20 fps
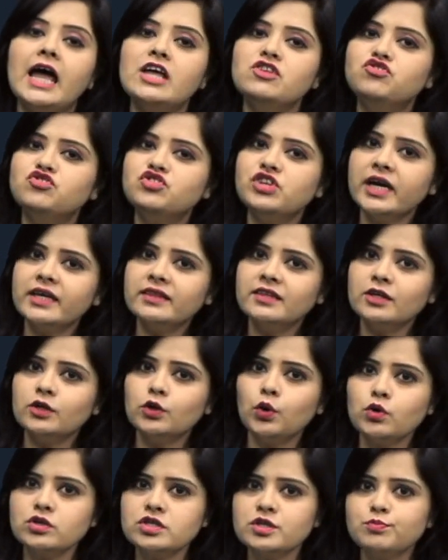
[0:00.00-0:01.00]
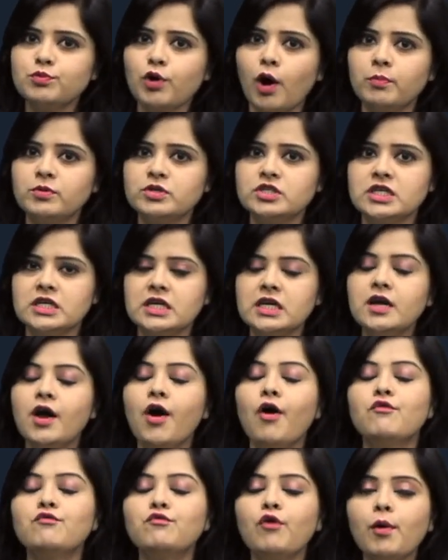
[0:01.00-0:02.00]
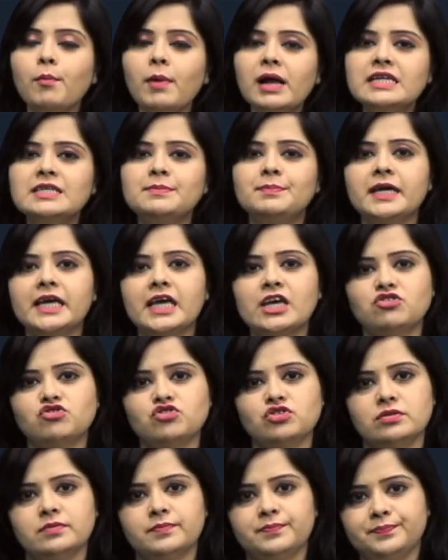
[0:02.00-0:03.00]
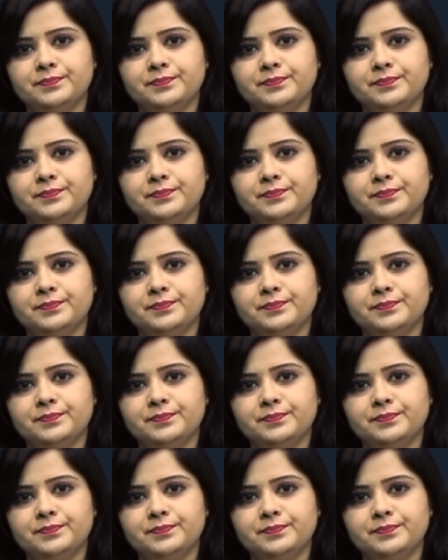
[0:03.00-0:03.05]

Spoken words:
and check the closure property for multiplication.